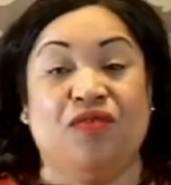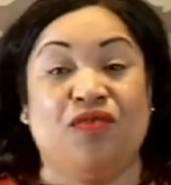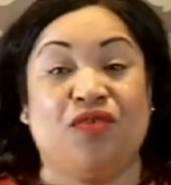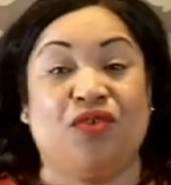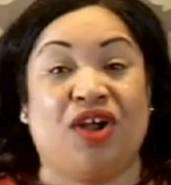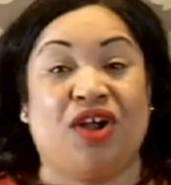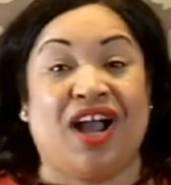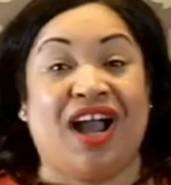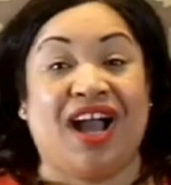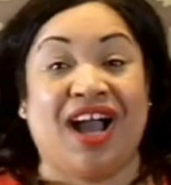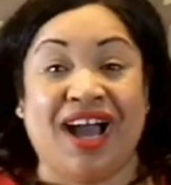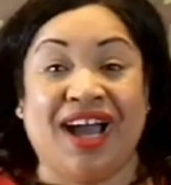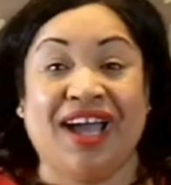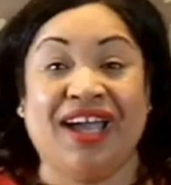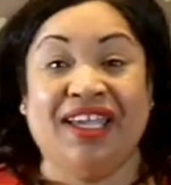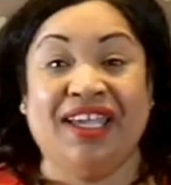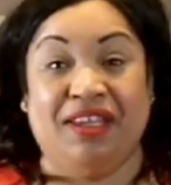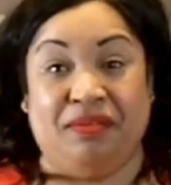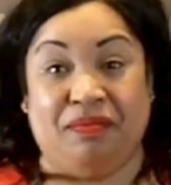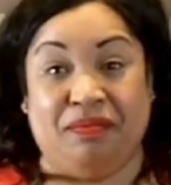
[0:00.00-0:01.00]
for a
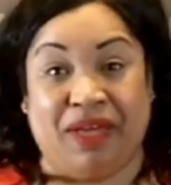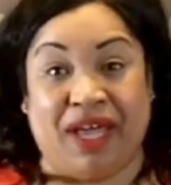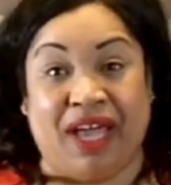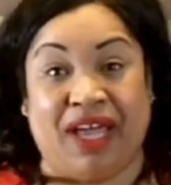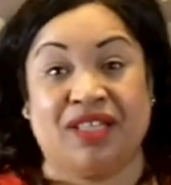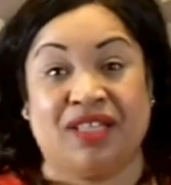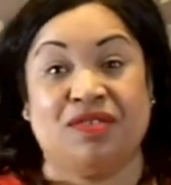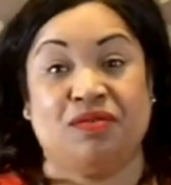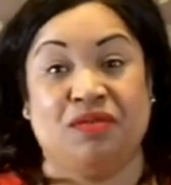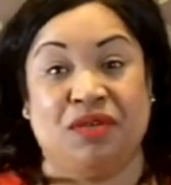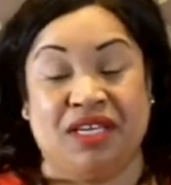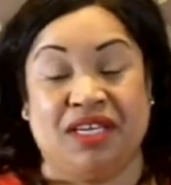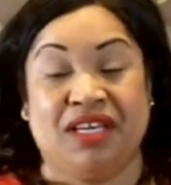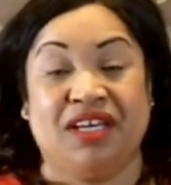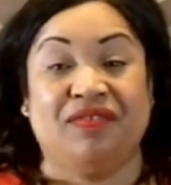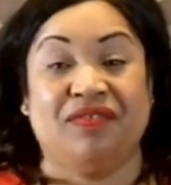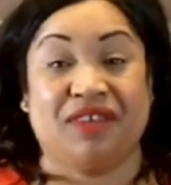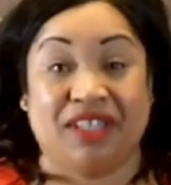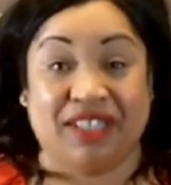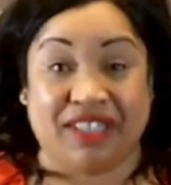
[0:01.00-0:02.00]
high impact week
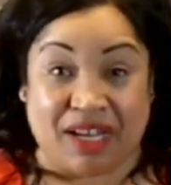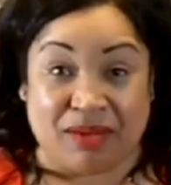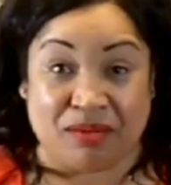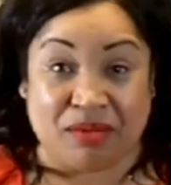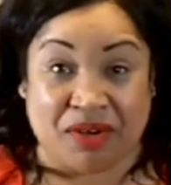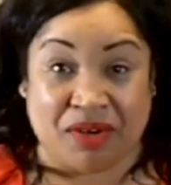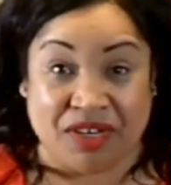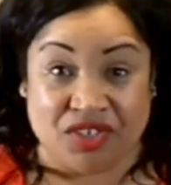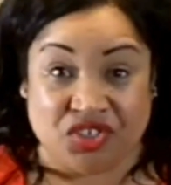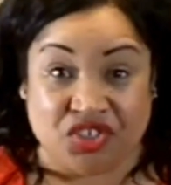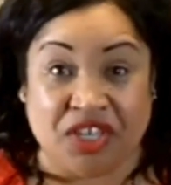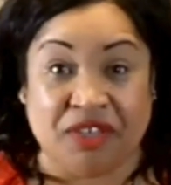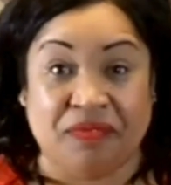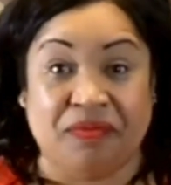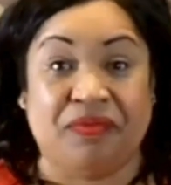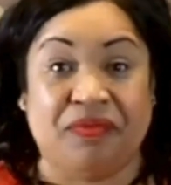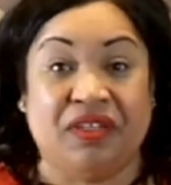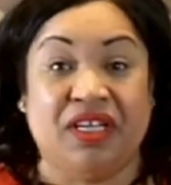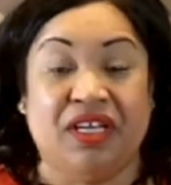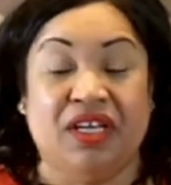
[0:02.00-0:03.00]
of
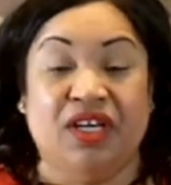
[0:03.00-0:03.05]
collaboration.